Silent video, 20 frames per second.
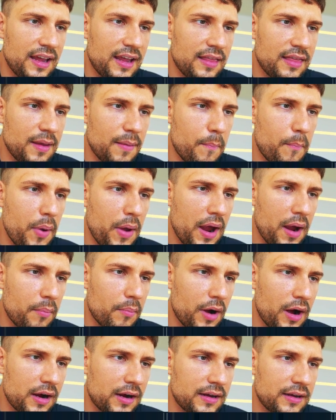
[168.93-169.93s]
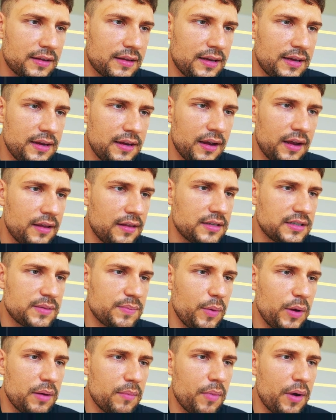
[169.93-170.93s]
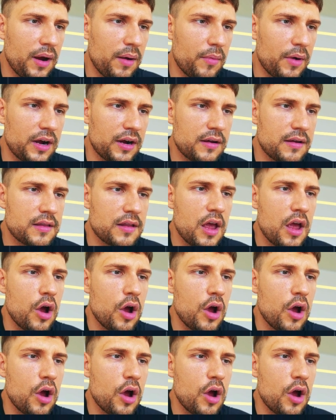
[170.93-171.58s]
in the bear market here, in this big bear market.